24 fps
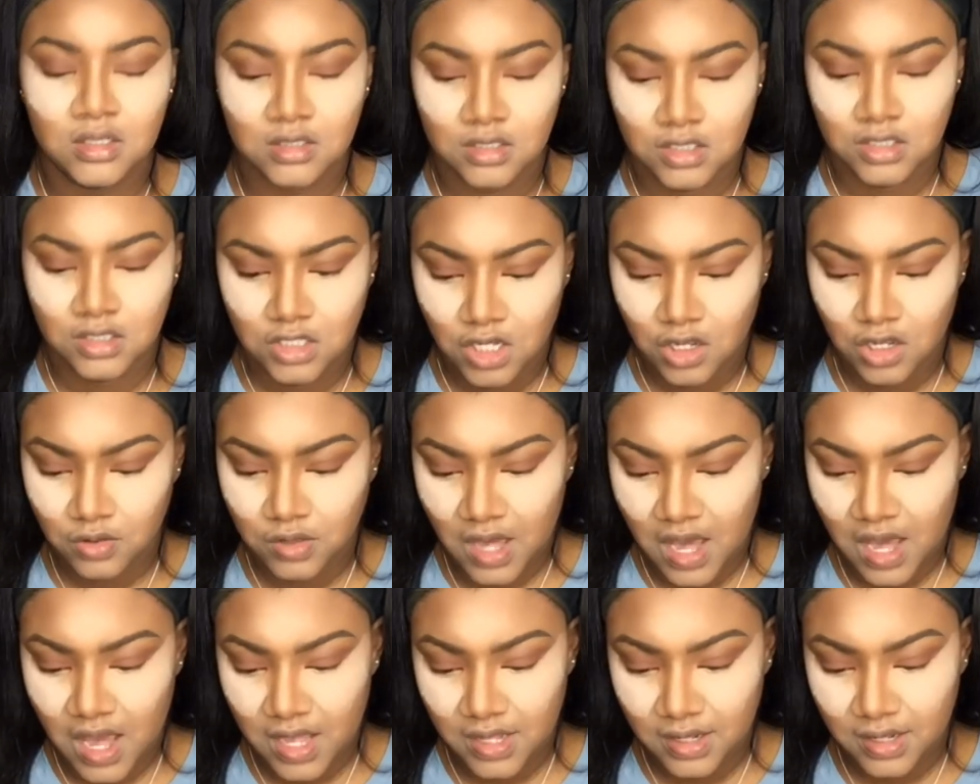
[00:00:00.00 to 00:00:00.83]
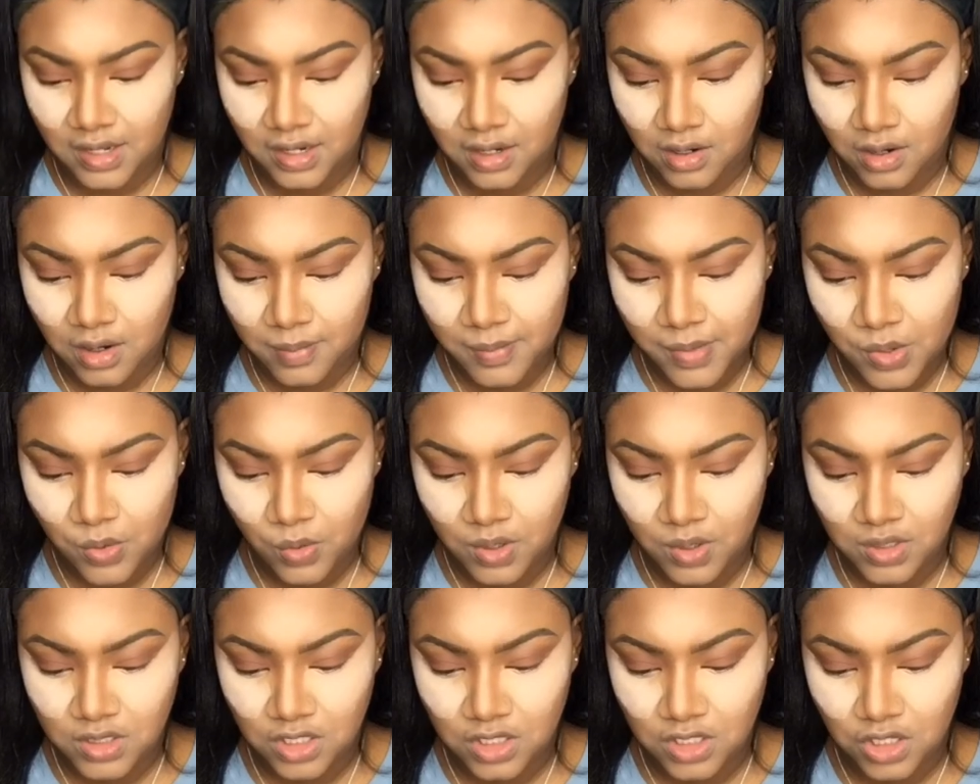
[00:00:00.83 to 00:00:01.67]
So the eyeliner I'm going
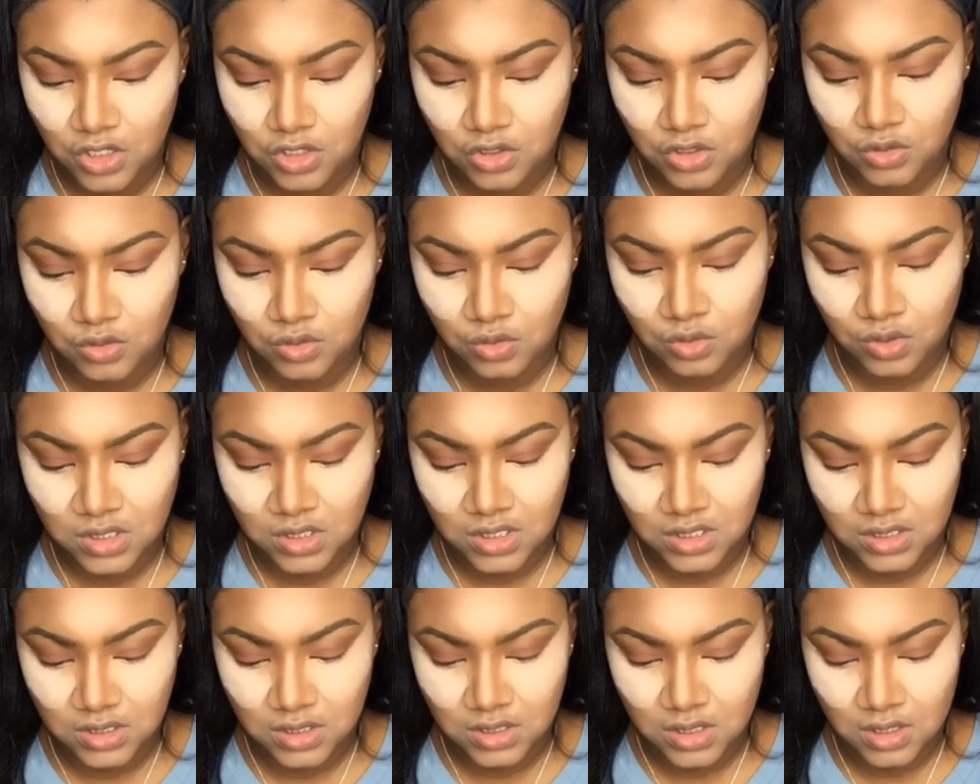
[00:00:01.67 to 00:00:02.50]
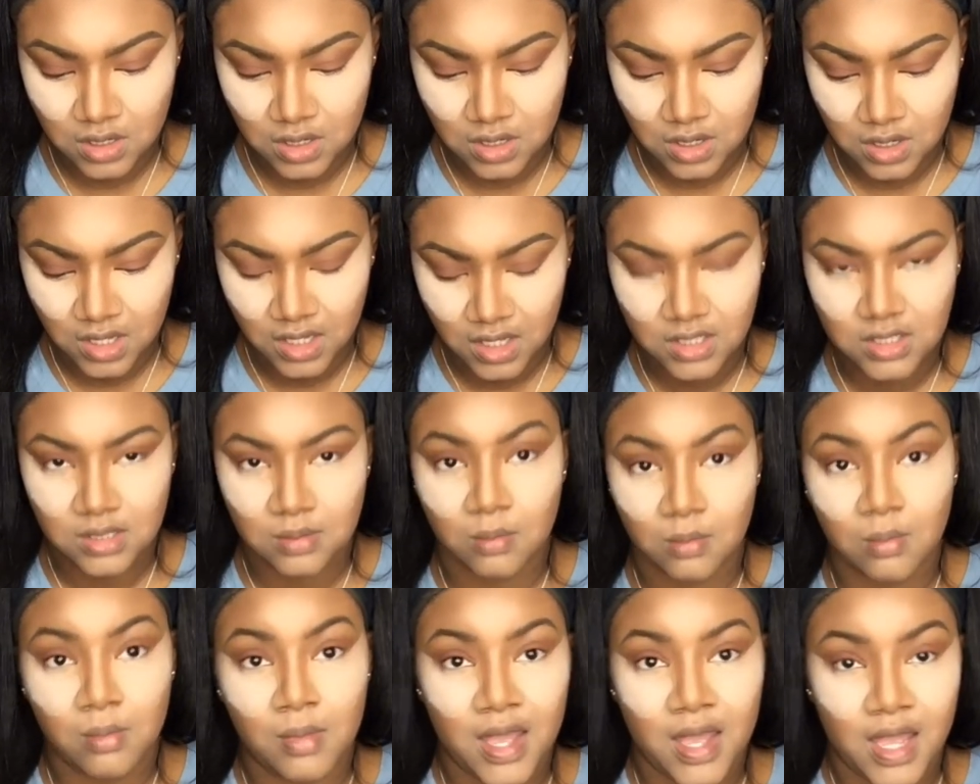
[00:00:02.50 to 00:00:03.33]
to use is the NYX
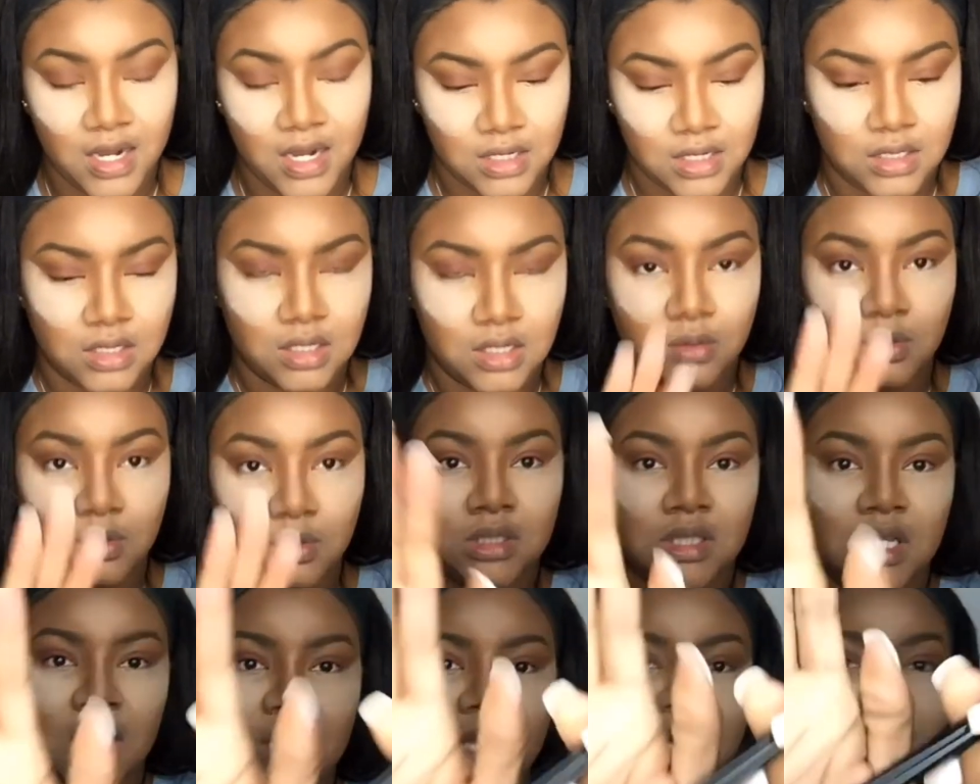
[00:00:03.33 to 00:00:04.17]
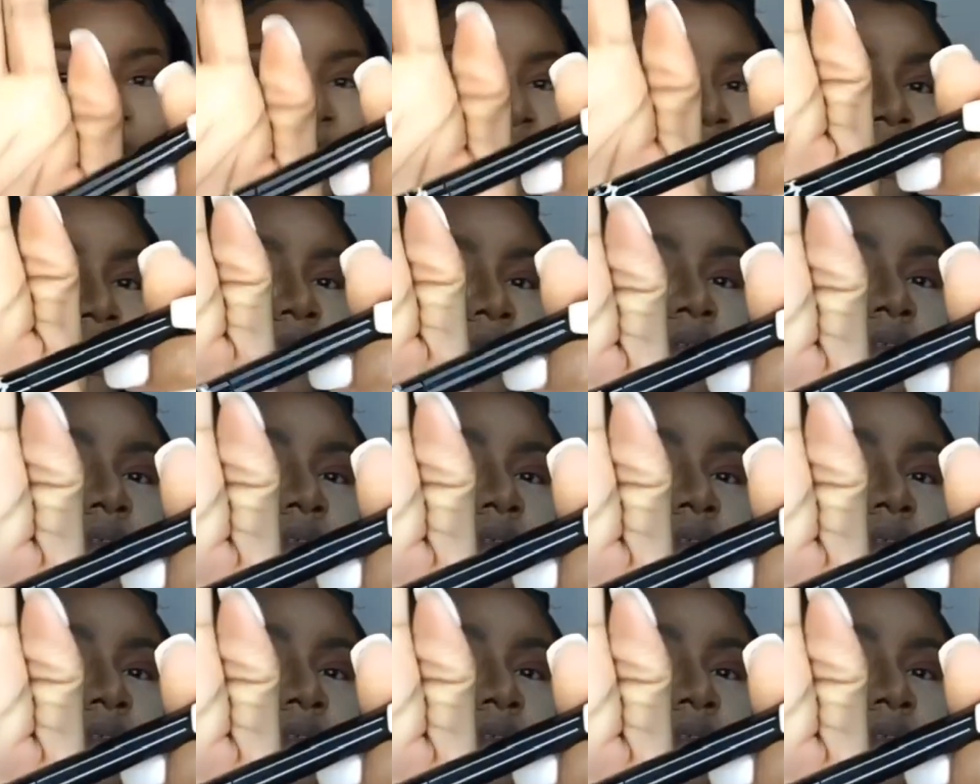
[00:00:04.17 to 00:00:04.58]
Matte Liquid Liner.